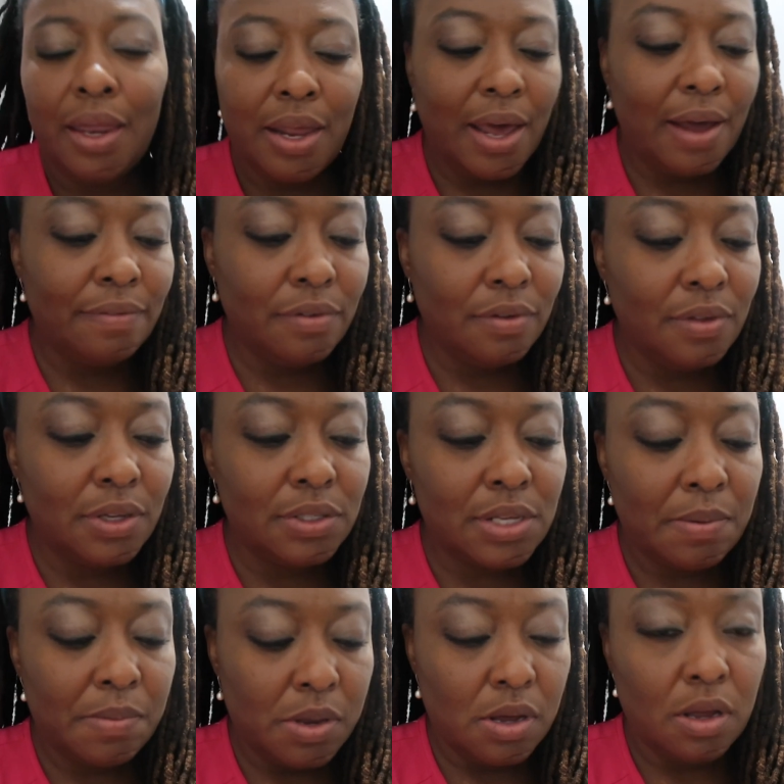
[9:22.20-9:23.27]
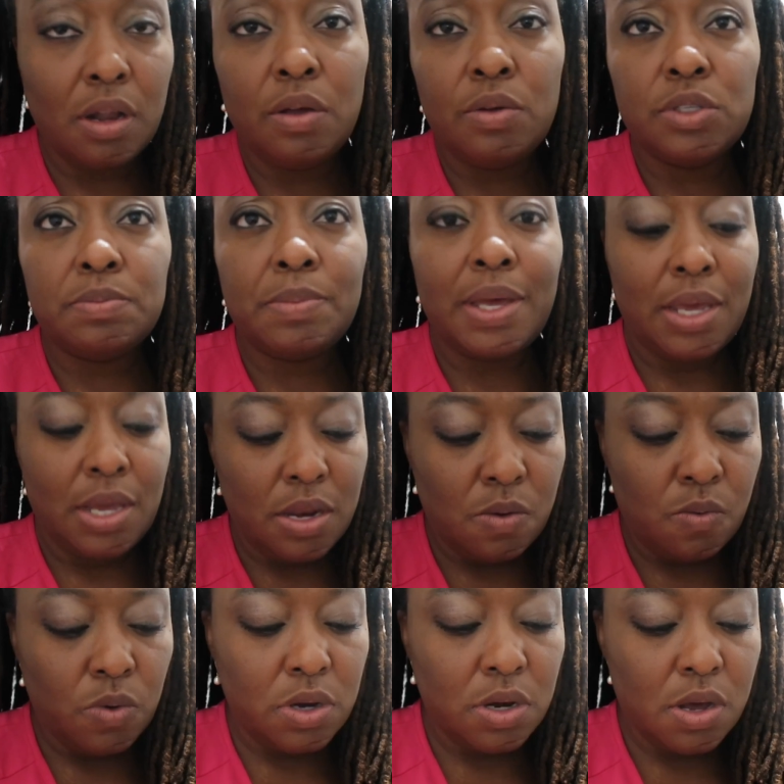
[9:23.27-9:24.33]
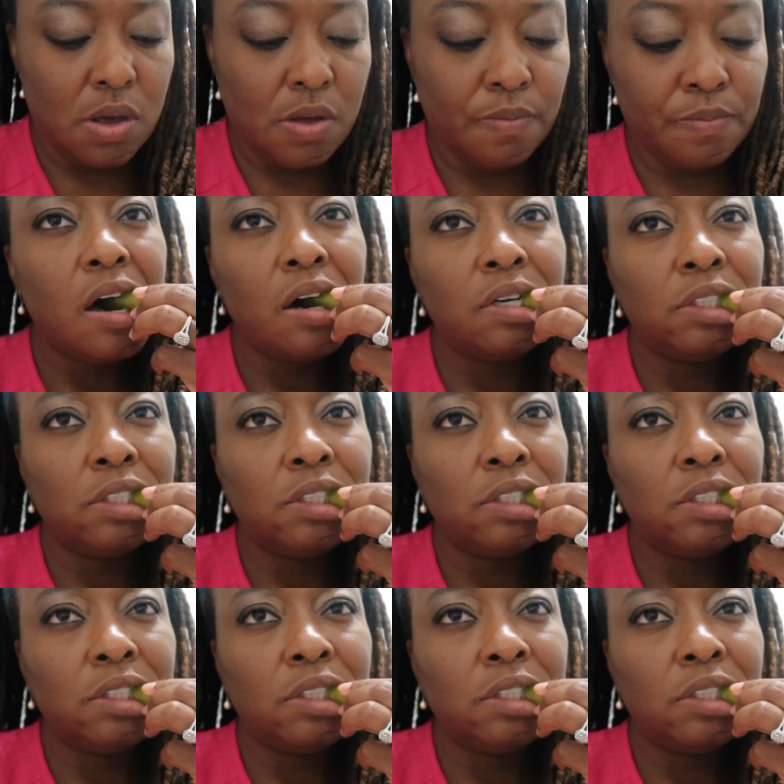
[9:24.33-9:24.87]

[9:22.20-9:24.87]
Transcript: And after this, I'm gonna close my eating window.